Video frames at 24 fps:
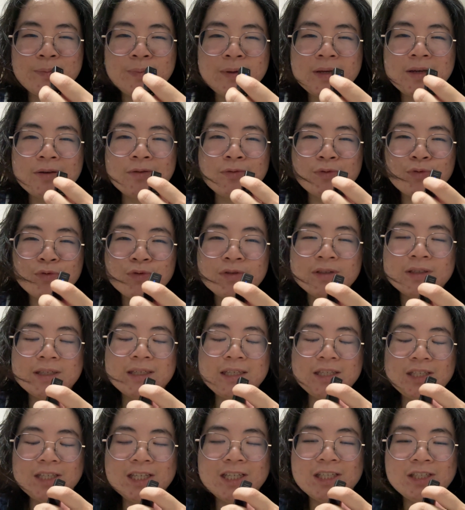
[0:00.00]
pick your own
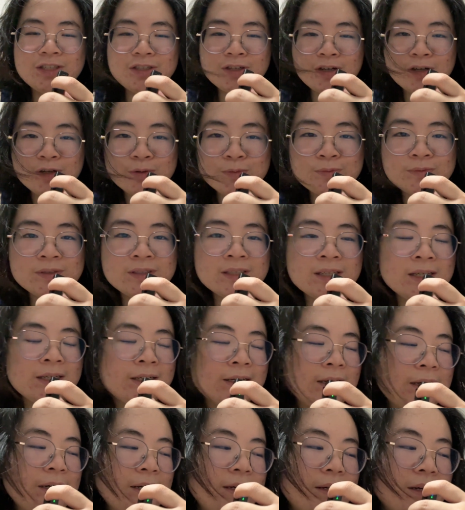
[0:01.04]
keychain charms,
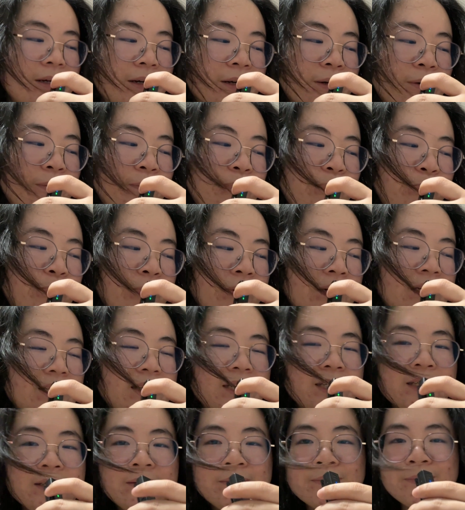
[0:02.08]
but
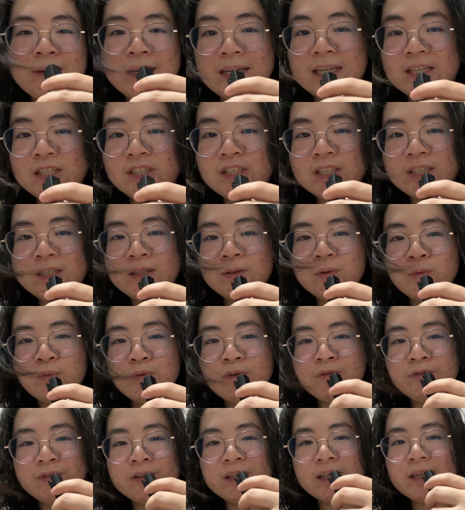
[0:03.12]
in packaging
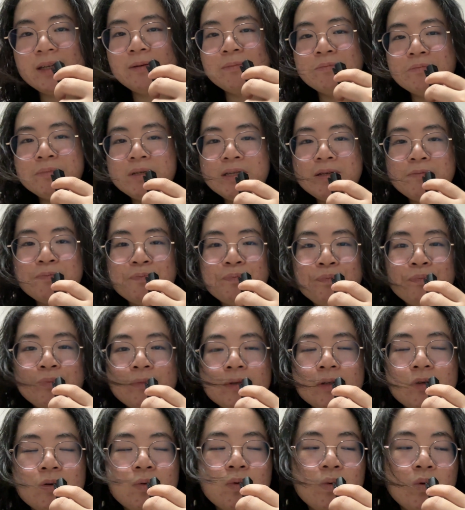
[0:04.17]
with like meme
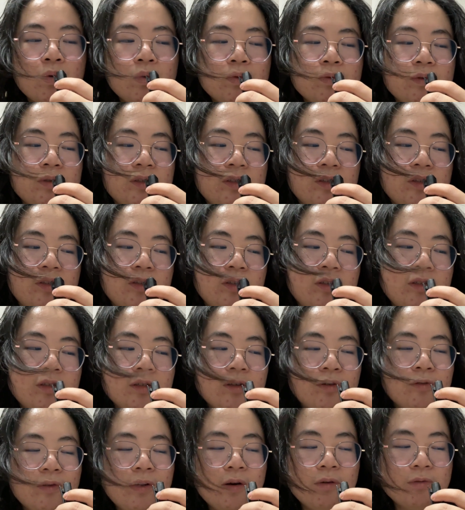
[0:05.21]
quotes
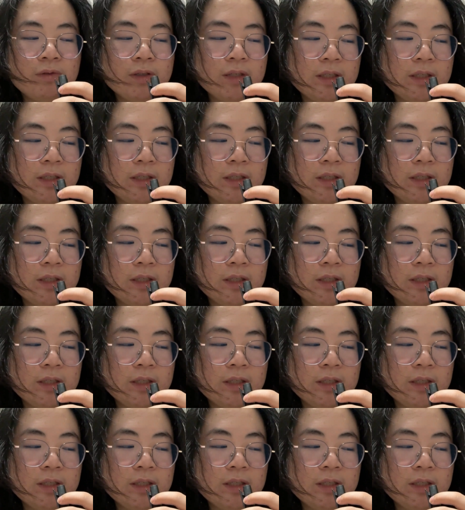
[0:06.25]
around